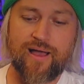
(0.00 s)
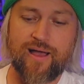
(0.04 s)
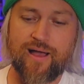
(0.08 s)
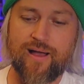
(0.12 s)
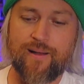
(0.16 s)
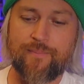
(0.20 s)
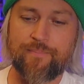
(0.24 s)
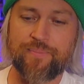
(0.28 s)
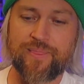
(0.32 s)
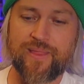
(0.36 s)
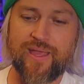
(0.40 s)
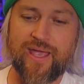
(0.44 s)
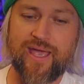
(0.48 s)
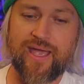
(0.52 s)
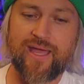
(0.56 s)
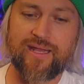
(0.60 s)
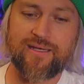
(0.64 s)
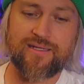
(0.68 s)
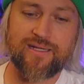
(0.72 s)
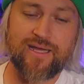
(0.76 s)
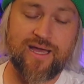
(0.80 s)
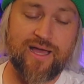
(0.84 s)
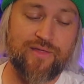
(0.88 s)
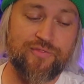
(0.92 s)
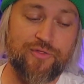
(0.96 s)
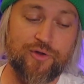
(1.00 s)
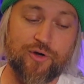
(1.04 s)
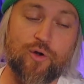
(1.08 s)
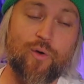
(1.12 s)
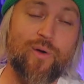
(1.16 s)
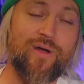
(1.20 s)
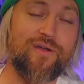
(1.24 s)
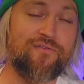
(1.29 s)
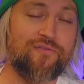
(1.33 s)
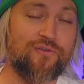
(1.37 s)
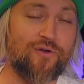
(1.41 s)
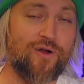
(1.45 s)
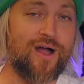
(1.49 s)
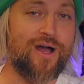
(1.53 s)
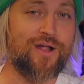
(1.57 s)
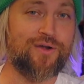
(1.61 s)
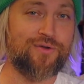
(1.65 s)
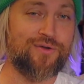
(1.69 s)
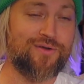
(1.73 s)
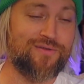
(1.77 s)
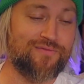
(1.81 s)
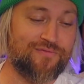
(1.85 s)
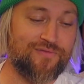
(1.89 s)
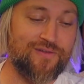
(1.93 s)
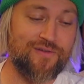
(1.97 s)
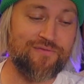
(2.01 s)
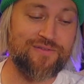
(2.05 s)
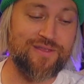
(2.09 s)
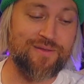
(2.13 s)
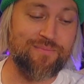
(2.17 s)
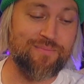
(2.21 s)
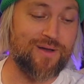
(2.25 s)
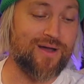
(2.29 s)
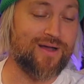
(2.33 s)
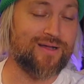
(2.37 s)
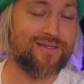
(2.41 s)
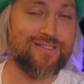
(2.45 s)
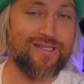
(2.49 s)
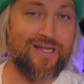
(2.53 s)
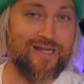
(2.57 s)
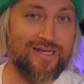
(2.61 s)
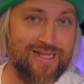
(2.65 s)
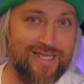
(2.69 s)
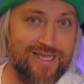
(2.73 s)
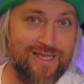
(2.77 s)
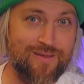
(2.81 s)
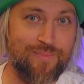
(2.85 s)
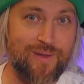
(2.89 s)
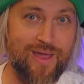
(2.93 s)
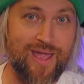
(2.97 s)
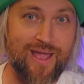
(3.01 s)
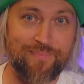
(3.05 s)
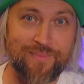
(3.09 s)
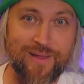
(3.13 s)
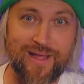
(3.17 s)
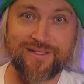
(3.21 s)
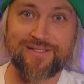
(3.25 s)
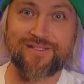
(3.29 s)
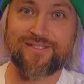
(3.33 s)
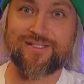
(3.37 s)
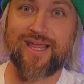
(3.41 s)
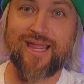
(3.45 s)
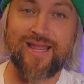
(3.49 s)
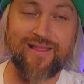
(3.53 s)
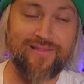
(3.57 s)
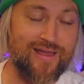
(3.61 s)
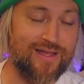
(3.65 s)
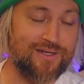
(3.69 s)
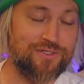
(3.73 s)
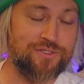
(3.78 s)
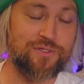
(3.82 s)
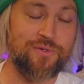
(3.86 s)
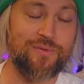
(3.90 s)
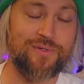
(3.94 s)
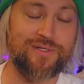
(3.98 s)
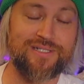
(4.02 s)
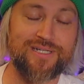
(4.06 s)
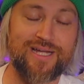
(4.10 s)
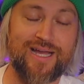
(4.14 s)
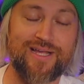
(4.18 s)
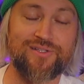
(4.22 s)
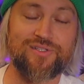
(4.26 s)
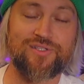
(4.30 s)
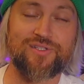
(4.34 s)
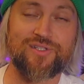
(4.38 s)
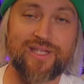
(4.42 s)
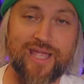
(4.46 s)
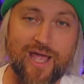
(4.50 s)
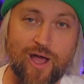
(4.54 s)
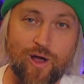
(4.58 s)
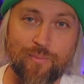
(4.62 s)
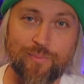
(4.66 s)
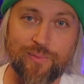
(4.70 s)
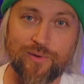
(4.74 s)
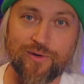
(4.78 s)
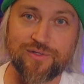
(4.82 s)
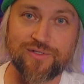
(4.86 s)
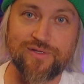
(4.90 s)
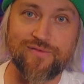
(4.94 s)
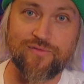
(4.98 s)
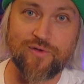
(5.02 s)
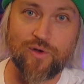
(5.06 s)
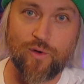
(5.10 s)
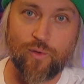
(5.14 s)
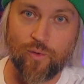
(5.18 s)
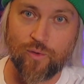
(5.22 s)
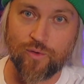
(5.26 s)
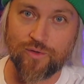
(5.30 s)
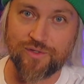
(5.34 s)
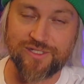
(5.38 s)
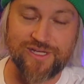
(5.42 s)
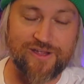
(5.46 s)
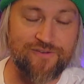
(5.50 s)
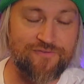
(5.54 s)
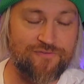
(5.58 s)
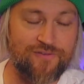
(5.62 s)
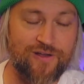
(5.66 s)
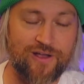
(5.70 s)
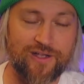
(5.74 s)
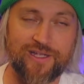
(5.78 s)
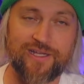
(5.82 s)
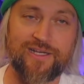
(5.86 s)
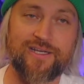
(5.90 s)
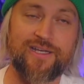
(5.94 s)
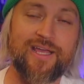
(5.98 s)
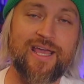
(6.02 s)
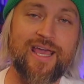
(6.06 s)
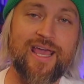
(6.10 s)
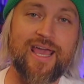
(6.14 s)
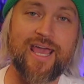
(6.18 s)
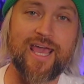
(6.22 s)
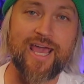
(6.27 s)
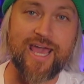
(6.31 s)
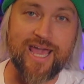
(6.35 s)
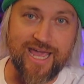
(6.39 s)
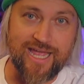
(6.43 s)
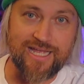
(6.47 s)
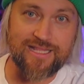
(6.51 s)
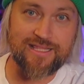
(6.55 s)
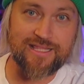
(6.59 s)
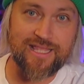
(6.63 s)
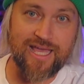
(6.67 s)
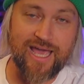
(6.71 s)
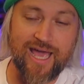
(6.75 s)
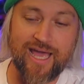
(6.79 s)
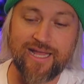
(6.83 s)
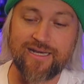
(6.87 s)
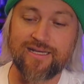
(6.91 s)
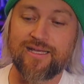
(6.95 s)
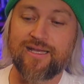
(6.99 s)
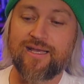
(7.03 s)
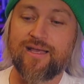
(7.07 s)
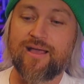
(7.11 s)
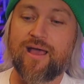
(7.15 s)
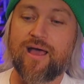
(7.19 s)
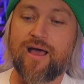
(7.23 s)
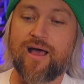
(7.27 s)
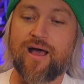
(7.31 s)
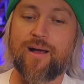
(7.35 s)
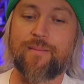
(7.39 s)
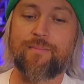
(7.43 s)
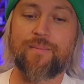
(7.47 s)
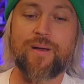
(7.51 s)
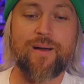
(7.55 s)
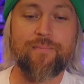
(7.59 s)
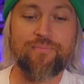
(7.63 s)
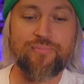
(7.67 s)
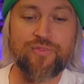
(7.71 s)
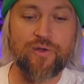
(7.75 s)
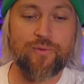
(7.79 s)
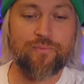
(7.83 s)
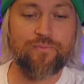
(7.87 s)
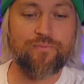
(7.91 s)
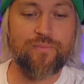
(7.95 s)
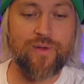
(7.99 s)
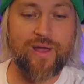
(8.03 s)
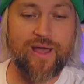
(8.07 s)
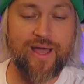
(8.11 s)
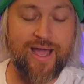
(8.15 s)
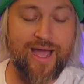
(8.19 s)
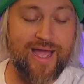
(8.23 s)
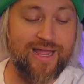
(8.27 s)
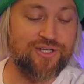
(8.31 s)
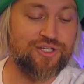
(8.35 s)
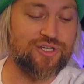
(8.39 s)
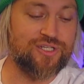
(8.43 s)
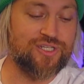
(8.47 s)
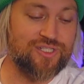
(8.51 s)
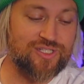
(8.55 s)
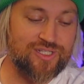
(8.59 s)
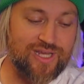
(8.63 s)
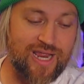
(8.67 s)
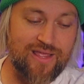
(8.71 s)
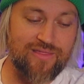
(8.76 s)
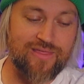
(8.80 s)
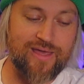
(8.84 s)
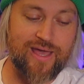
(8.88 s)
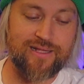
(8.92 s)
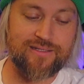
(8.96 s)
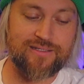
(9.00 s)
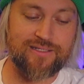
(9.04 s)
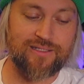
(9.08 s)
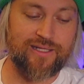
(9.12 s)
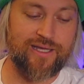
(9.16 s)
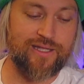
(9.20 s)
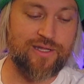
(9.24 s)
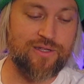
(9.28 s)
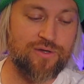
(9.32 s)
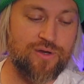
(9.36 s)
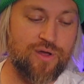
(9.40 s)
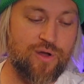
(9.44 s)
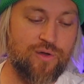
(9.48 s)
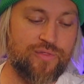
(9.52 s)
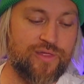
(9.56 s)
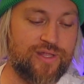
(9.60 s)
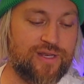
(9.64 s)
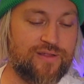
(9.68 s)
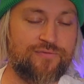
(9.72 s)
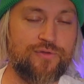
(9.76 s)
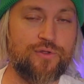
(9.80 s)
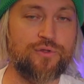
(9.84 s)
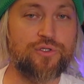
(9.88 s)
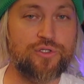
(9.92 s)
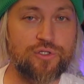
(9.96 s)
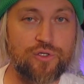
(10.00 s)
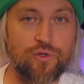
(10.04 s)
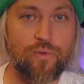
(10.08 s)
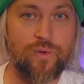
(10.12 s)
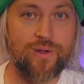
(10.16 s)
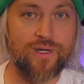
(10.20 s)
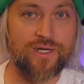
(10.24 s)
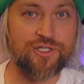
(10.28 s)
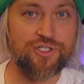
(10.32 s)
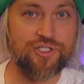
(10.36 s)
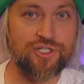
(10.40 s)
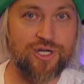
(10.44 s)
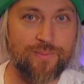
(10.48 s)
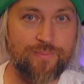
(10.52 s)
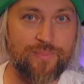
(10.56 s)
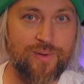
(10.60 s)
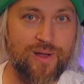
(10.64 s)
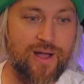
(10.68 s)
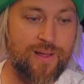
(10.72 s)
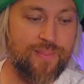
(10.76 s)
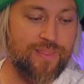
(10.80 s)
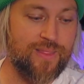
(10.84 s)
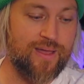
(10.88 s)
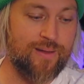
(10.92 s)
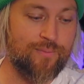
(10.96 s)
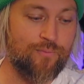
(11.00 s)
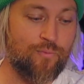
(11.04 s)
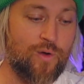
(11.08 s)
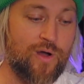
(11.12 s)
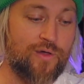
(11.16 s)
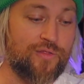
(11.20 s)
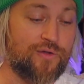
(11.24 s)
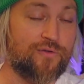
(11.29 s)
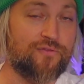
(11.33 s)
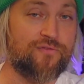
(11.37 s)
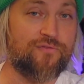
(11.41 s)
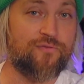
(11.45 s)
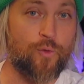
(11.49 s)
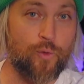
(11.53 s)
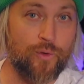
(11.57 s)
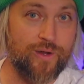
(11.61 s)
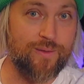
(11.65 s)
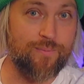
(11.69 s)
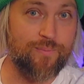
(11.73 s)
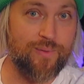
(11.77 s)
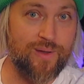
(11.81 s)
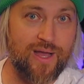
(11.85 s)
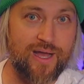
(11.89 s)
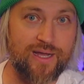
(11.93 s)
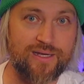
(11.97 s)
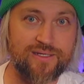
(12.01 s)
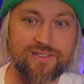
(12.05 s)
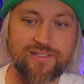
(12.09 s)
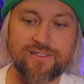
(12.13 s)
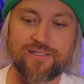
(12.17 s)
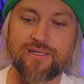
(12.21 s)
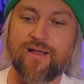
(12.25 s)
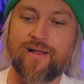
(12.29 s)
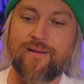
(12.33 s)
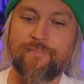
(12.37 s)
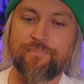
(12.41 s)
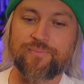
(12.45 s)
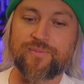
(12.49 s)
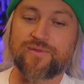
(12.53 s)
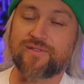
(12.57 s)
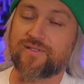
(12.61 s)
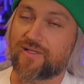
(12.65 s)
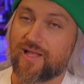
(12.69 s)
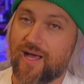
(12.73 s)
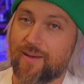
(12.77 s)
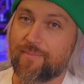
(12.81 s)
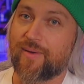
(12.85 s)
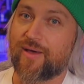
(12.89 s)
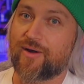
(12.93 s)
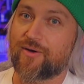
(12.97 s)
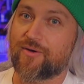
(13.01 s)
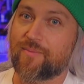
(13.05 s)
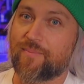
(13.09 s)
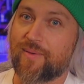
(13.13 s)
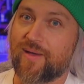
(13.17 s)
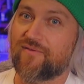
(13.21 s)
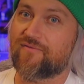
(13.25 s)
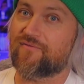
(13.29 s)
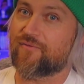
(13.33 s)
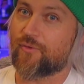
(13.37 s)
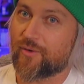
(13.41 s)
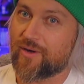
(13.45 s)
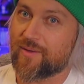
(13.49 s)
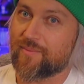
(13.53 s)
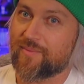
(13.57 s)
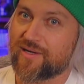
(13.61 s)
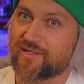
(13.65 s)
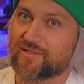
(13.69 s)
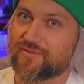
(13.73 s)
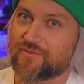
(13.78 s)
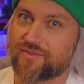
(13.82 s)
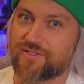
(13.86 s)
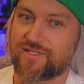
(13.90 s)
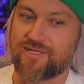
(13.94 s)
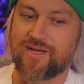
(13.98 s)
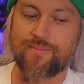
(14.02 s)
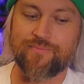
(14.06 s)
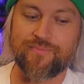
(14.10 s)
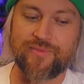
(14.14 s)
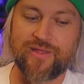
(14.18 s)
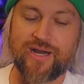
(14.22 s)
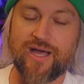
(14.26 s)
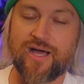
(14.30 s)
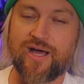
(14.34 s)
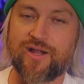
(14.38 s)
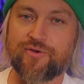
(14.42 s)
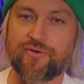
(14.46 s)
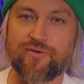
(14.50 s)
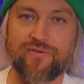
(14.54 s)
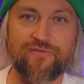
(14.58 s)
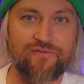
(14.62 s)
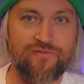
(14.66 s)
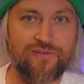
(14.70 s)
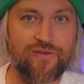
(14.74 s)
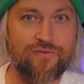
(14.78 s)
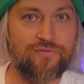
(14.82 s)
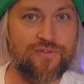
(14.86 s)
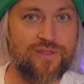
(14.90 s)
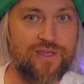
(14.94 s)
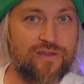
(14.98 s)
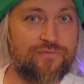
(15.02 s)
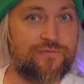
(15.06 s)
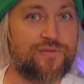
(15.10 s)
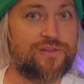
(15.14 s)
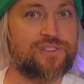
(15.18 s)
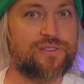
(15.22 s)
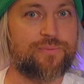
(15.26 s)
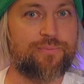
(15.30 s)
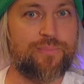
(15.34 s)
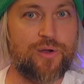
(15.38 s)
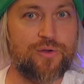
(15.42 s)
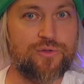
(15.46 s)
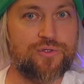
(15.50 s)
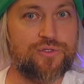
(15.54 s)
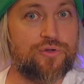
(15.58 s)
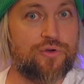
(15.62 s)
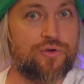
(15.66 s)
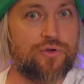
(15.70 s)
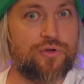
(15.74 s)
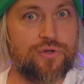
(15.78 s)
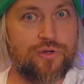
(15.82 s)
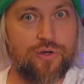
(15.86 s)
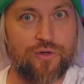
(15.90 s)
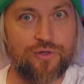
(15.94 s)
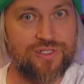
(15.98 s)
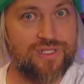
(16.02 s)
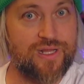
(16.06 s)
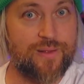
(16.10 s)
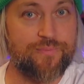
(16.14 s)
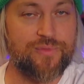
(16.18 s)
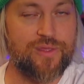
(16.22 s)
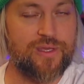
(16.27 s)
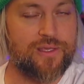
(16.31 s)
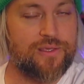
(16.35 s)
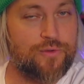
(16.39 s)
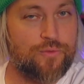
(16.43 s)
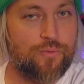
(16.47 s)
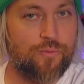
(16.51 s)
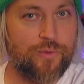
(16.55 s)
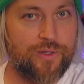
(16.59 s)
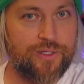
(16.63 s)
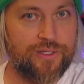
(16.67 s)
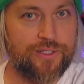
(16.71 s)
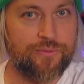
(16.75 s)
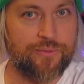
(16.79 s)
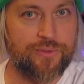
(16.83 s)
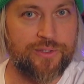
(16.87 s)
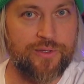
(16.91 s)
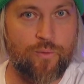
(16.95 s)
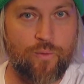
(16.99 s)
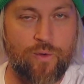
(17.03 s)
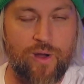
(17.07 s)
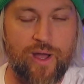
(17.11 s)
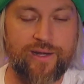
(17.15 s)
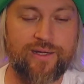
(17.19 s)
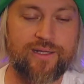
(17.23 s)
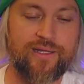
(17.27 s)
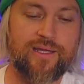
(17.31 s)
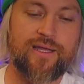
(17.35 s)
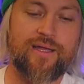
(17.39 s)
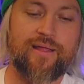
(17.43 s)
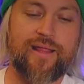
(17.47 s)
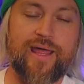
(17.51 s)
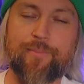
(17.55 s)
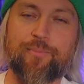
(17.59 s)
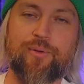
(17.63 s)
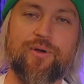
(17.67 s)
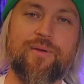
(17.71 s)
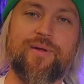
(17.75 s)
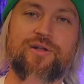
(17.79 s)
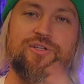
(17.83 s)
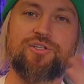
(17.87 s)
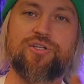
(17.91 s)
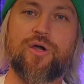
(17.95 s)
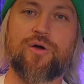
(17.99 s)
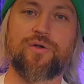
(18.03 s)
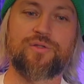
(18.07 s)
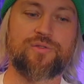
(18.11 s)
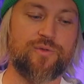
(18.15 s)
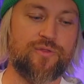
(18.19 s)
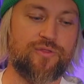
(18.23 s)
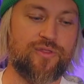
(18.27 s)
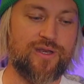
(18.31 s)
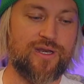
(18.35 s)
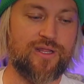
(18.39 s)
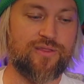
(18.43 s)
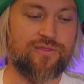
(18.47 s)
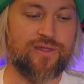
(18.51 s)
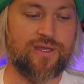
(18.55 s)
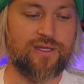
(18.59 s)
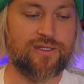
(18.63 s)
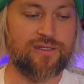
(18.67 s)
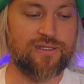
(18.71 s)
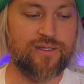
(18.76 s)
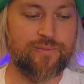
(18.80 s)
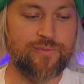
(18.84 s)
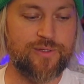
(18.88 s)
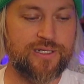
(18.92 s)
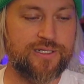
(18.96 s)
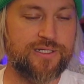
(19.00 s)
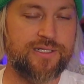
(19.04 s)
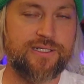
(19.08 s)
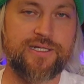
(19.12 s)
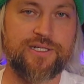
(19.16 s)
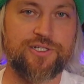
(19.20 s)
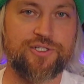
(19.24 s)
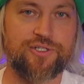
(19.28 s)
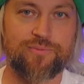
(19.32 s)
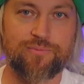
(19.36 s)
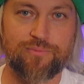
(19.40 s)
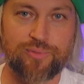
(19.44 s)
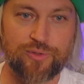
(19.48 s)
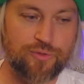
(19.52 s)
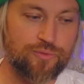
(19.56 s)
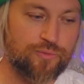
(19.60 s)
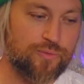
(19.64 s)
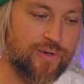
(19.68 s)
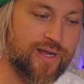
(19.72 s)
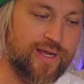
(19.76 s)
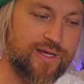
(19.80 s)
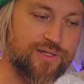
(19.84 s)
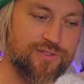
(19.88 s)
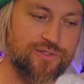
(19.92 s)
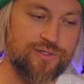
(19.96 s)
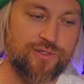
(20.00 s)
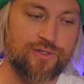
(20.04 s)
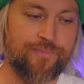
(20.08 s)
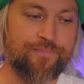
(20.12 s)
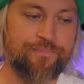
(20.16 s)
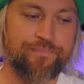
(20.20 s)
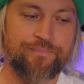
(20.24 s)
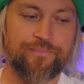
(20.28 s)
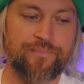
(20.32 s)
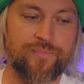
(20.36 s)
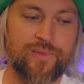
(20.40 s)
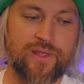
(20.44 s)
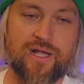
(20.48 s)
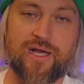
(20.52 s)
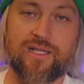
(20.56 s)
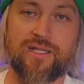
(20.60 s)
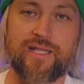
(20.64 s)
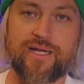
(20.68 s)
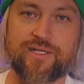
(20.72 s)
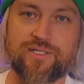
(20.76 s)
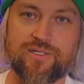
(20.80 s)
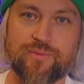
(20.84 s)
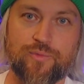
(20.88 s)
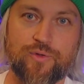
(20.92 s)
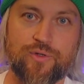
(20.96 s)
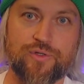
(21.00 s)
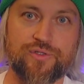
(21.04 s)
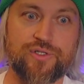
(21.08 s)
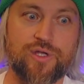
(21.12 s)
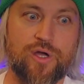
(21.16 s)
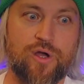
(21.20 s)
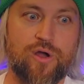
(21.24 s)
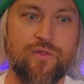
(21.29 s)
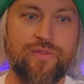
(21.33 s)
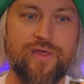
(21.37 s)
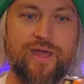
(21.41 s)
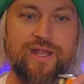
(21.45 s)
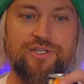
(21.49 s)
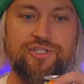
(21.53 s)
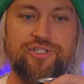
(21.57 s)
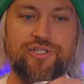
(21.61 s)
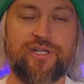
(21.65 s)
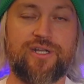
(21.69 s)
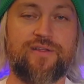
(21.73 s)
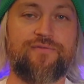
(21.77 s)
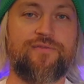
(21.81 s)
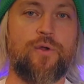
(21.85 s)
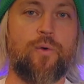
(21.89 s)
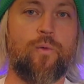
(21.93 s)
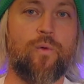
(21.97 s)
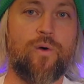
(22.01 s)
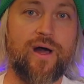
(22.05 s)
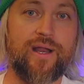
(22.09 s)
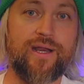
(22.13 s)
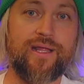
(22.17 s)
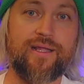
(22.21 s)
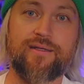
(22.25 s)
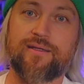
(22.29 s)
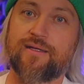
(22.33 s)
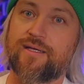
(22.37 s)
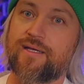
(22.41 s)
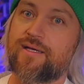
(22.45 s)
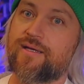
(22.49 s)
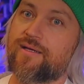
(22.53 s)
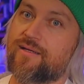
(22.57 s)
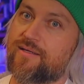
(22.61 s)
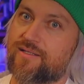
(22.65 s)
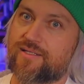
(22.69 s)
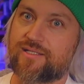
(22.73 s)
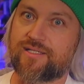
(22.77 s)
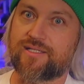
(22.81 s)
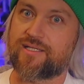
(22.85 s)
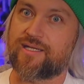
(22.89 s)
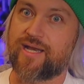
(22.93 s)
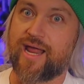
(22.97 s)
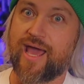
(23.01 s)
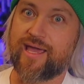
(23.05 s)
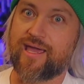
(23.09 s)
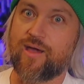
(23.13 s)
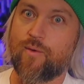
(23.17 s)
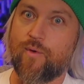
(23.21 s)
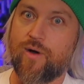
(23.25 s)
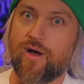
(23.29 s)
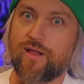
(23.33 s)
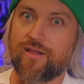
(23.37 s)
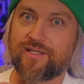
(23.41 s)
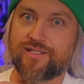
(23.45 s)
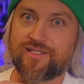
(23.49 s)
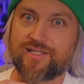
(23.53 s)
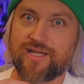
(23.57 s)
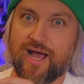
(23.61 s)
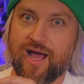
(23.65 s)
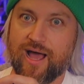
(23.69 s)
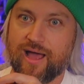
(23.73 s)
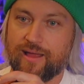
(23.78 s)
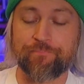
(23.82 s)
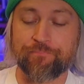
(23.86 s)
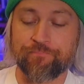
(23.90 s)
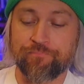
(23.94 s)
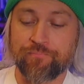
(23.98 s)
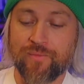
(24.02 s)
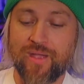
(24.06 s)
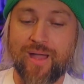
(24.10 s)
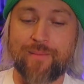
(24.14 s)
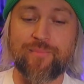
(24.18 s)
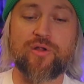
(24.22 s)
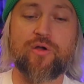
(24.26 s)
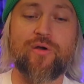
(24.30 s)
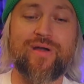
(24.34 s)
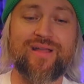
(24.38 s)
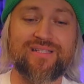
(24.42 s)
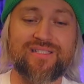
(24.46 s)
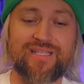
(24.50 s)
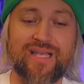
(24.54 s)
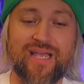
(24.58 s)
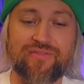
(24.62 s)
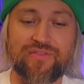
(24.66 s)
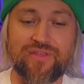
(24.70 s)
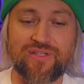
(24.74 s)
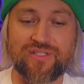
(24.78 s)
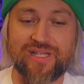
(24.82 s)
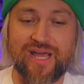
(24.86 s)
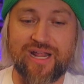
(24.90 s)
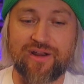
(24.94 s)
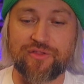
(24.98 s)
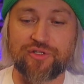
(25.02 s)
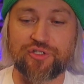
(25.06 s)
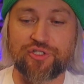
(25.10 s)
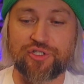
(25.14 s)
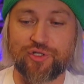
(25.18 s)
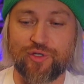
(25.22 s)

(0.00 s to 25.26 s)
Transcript: Um, and uh, they're going for 150 bucks on eBay. I'm not saying that to entice scalpers, of course. I fucking hate that. Um, the, I just say that to let you know that if you do want to jump on them while they're 40 bucks, it's a lot better to pay 40 bucks for something than 150 if it's a poster or something you really, really want. That pretty much goes with anything, limited edition Blu-rays or collectibles, all that shit. If you want it, snag it while it's hot. I'm gonna go ahead and take these out of the